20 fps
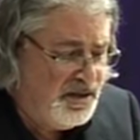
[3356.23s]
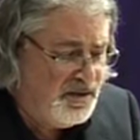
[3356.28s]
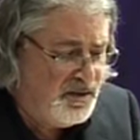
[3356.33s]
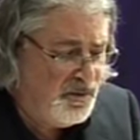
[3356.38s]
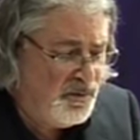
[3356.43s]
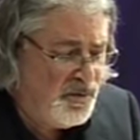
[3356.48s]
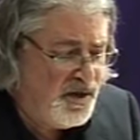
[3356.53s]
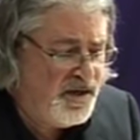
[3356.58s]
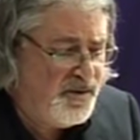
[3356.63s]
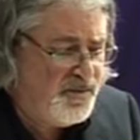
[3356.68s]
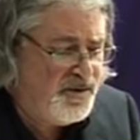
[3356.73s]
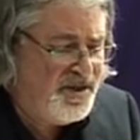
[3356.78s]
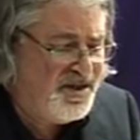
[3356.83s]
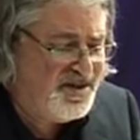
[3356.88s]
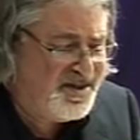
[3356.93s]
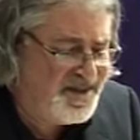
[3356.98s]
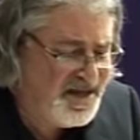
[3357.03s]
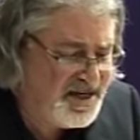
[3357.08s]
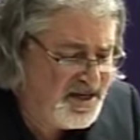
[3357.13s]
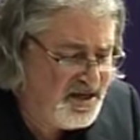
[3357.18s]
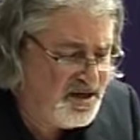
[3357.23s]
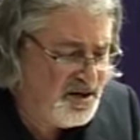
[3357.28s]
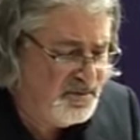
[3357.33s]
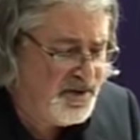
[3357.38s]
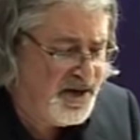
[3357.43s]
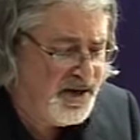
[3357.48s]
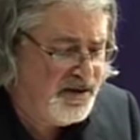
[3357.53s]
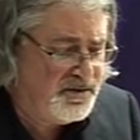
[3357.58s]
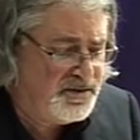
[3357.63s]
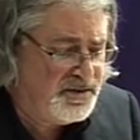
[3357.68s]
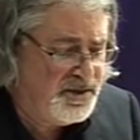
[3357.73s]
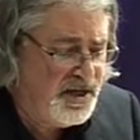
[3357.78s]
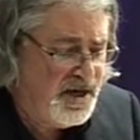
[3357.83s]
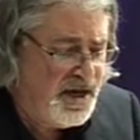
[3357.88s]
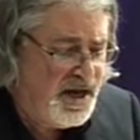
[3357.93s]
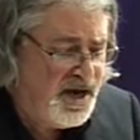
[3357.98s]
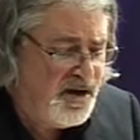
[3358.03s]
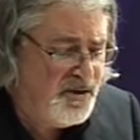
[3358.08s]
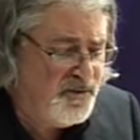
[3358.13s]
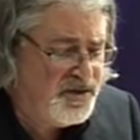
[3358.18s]
the way we think about
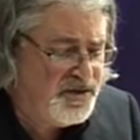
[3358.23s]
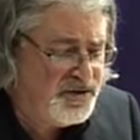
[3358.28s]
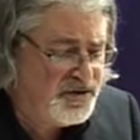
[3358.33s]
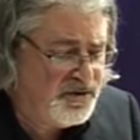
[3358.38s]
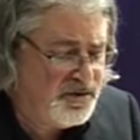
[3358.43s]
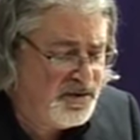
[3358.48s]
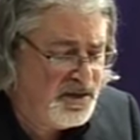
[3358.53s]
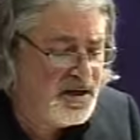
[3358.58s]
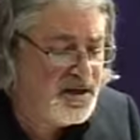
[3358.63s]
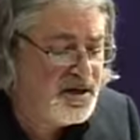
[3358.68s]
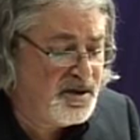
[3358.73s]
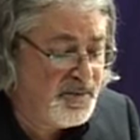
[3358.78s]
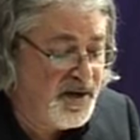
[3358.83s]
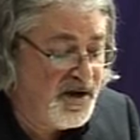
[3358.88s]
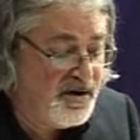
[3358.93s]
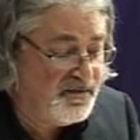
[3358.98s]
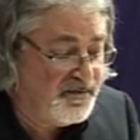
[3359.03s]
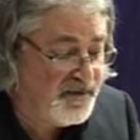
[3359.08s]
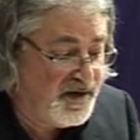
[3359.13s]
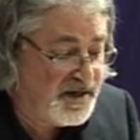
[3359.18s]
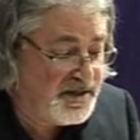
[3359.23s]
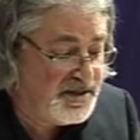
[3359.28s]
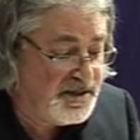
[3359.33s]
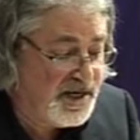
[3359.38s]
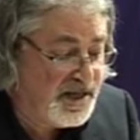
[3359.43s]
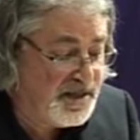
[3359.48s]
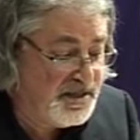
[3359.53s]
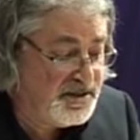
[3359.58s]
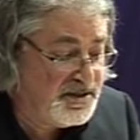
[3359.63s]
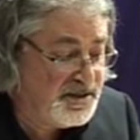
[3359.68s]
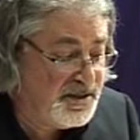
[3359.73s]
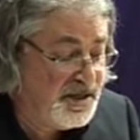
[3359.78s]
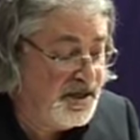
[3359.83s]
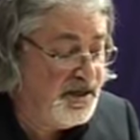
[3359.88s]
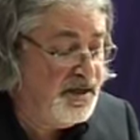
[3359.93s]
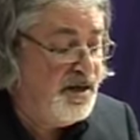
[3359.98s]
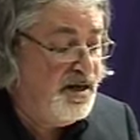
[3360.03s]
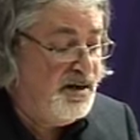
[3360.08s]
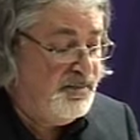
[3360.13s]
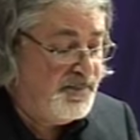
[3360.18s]
how we should think about vitality